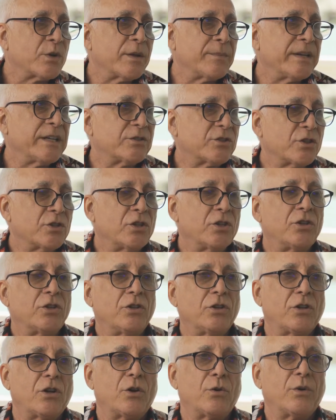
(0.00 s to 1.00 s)
what I mean. So you,
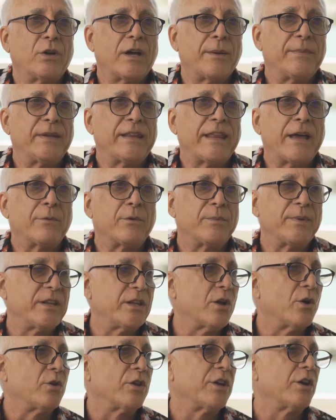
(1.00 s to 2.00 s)
you know, I mean, that would be
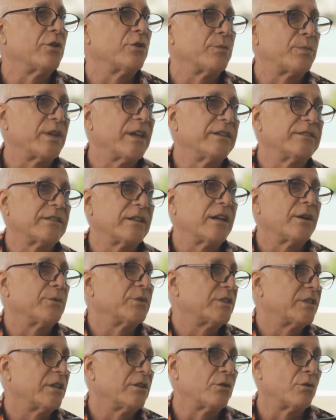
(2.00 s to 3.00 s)
the only other place that I
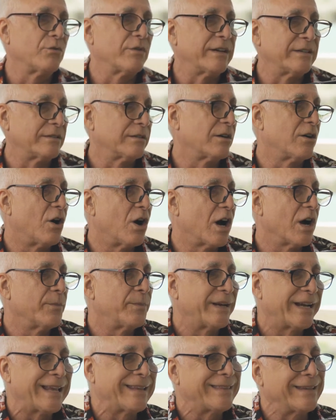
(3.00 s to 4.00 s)
would say don't rent a car. Yeah.
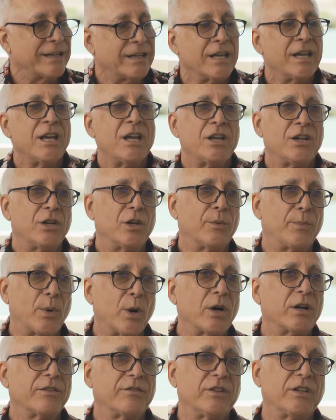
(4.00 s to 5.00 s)
But I think you know
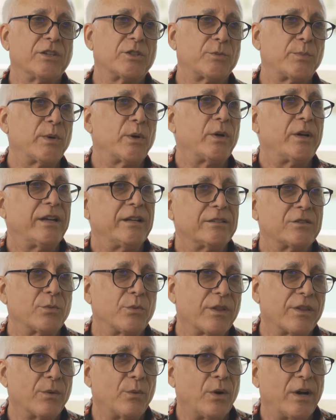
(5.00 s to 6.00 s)
part of the experience
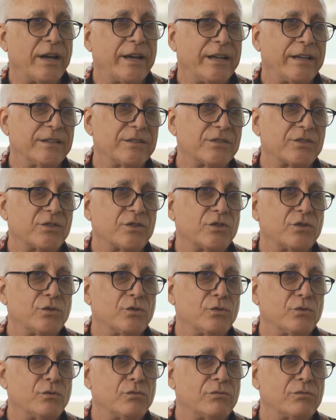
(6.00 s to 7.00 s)
with Hawaii is
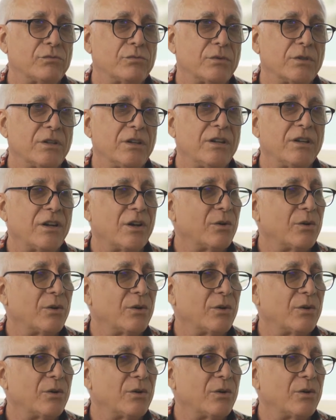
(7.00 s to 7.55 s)
to you